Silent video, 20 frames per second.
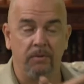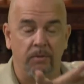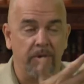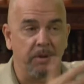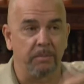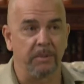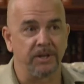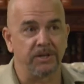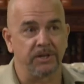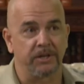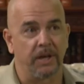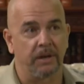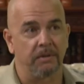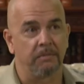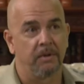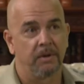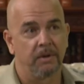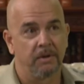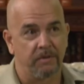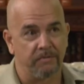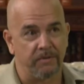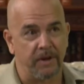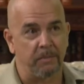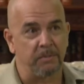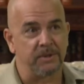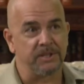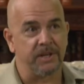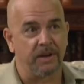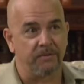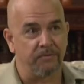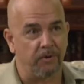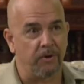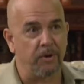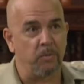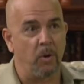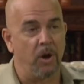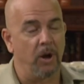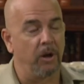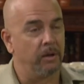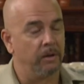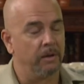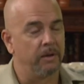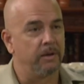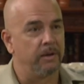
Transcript: already mentioned that your family's done very well